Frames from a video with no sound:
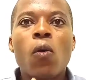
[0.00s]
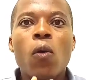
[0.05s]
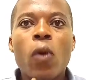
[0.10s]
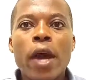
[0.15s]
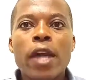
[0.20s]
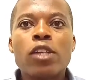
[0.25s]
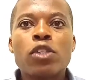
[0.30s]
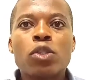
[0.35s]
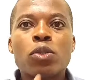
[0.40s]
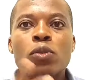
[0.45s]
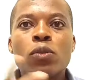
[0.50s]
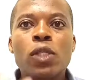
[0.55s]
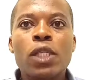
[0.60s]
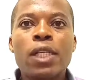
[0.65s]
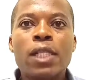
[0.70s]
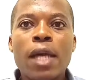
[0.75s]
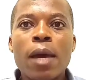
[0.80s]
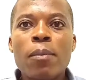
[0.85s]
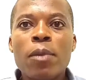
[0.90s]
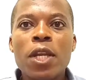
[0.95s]
why you should
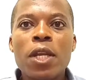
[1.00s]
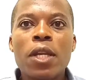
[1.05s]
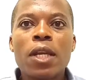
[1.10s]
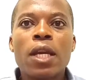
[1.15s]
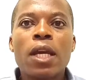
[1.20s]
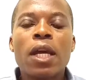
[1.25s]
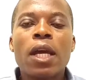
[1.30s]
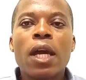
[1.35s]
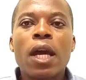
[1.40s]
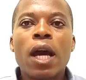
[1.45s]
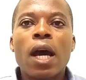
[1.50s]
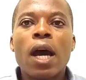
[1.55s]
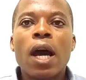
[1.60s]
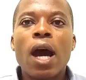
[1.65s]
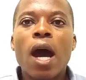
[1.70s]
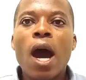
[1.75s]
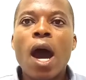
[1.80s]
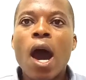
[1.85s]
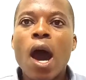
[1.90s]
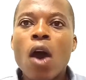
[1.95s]
determine
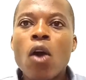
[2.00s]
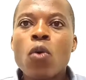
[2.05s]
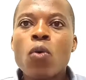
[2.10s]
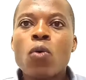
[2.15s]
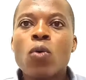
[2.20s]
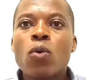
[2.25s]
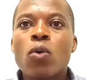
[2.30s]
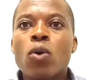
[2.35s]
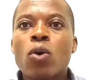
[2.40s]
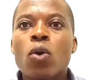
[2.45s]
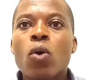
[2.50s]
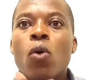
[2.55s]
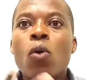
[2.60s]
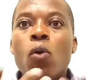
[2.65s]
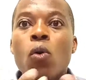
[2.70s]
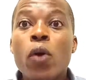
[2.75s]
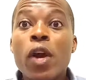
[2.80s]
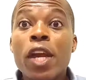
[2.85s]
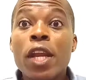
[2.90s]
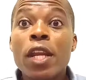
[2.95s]
how
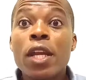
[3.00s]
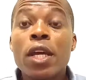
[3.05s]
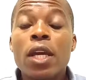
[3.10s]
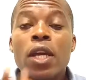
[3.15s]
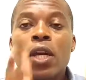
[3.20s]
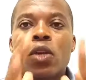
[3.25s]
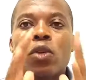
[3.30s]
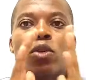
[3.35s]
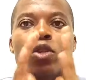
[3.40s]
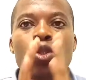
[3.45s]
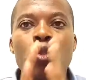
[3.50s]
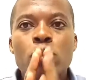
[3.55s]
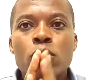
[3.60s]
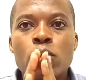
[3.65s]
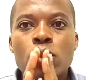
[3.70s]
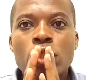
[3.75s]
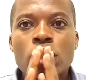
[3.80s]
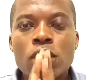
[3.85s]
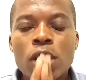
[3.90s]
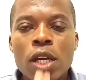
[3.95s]
or when you
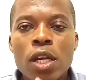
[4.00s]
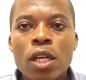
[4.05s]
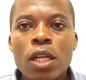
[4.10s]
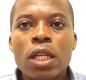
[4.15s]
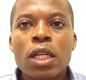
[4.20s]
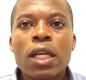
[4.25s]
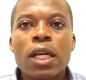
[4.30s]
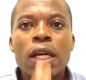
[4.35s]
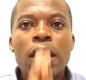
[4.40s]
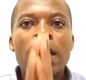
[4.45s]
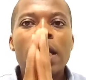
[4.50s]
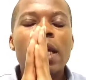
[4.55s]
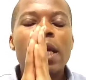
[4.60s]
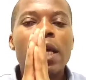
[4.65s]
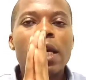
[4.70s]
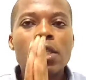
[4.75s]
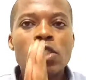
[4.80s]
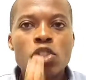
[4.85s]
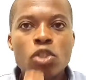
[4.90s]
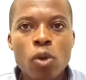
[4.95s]
should sell
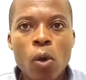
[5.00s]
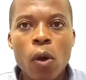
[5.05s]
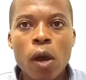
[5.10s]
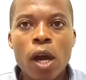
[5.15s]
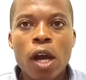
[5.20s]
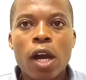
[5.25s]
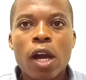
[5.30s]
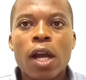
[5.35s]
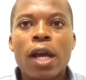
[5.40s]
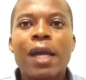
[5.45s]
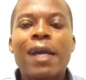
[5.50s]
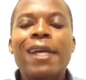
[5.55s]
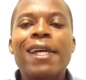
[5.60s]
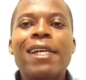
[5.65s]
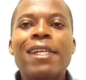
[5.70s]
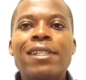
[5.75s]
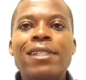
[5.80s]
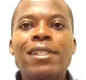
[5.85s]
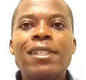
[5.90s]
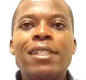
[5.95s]
a stock
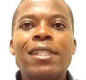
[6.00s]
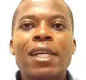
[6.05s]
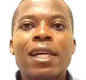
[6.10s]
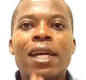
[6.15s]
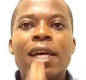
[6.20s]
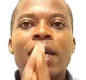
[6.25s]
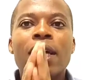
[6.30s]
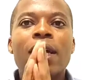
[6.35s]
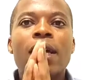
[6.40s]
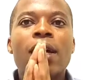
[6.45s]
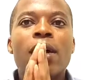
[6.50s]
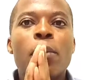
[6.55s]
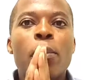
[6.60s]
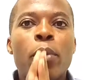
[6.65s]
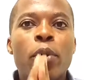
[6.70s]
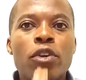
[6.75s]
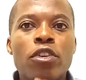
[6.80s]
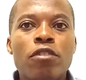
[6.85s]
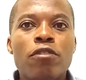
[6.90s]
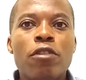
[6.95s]
is
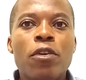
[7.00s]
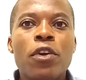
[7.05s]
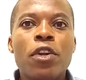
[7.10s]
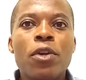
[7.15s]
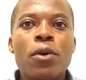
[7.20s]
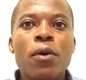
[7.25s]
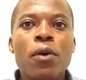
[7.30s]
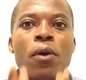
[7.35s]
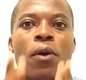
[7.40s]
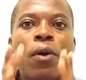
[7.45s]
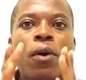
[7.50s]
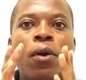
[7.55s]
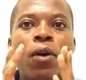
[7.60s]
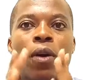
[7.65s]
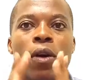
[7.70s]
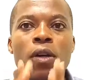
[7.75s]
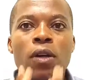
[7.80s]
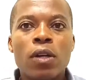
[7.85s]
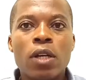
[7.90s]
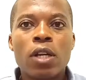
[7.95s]
portfolio
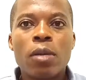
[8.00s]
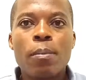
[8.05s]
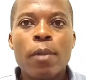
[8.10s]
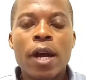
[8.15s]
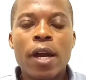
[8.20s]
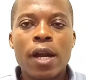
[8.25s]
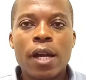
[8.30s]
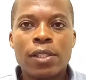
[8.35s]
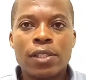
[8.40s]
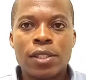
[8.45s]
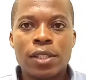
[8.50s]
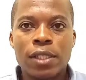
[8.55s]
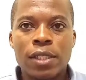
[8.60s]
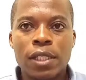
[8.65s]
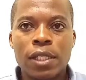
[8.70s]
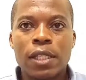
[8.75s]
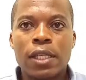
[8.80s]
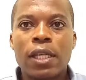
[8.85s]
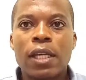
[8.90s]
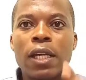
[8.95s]
rebalancing.
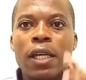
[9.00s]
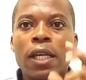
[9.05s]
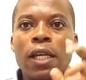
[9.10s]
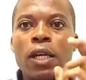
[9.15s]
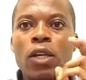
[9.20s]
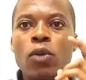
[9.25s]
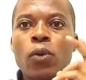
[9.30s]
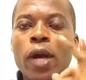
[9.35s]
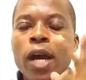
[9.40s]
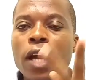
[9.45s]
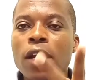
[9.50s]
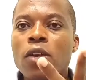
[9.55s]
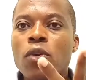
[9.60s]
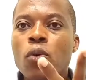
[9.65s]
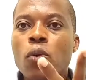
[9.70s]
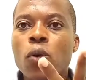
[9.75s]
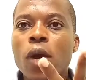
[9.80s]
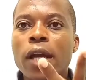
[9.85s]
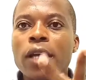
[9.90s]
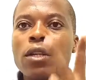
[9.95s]
You can
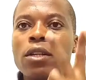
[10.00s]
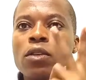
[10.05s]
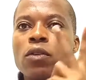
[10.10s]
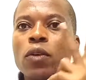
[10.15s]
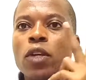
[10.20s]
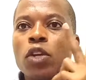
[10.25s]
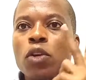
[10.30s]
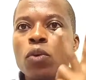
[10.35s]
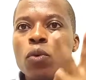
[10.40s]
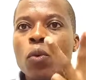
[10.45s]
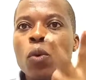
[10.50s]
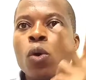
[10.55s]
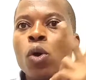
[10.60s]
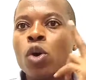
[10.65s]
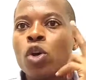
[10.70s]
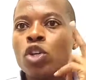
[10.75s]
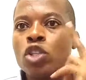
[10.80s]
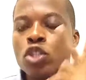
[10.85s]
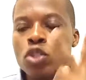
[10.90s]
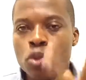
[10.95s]
look at it into
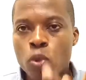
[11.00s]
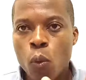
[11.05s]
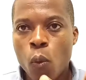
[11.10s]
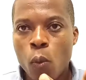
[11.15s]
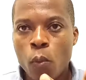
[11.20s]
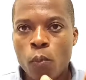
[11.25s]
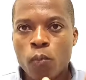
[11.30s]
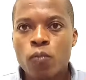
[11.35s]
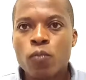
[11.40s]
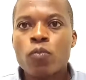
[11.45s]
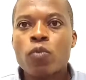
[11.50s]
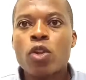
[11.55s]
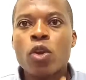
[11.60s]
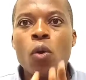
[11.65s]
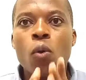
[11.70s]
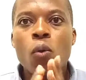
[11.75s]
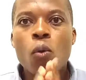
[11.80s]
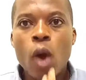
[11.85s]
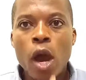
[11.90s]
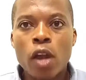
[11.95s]
2.
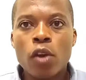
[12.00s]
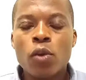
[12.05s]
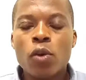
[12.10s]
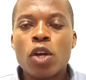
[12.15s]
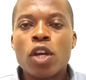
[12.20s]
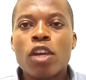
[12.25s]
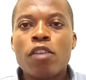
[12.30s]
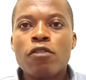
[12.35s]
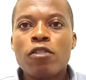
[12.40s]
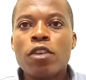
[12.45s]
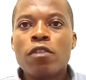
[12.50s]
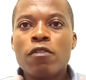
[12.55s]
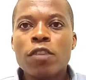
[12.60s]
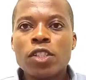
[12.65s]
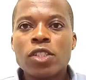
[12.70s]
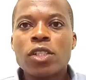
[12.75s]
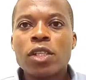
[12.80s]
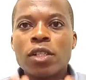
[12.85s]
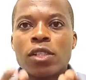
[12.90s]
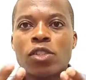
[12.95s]
One, if you
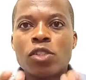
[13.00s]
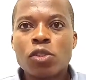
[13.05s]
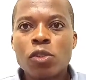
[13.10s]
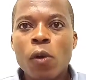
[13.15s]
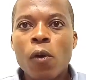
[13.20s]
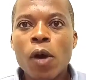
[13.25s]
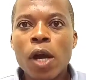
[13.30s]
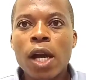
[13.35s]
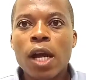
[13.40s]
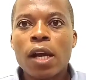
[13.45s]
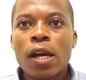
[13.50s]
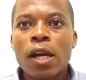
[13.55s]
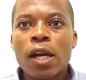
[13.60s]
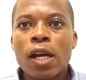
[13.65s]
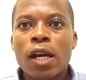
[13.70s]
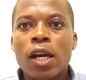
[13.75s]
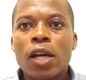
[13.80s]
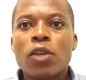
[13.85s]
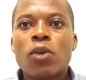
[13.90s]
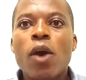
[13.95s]
invest in stock,
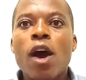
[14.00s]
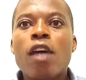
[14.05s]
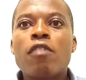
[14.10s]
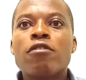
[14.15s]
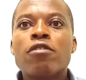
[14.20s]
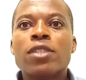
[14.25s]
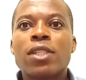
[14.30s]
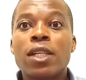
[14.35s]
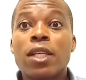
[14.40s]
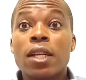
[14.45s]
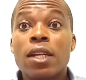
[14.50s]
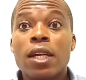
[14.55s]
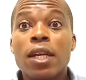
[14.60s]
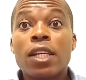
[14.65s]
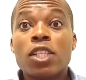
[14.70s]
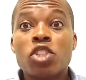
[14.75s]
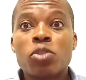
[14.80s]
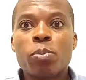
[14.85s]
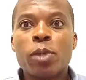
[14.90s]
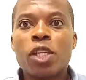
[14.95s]
you have certain
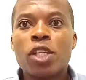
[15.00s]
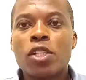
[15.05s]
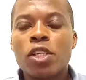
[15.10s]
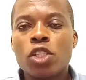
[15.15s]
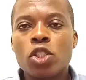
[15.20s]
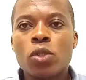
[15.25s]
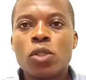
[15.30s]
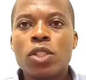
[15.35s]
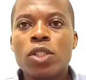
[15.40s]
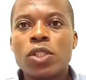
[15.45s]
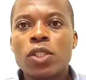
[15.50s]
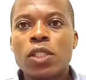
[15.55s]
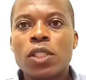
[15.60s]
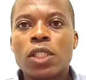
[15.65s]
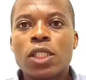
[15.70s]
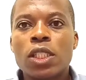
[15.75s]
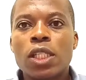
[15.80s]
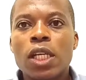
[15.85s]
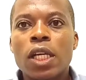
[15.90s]
expectations.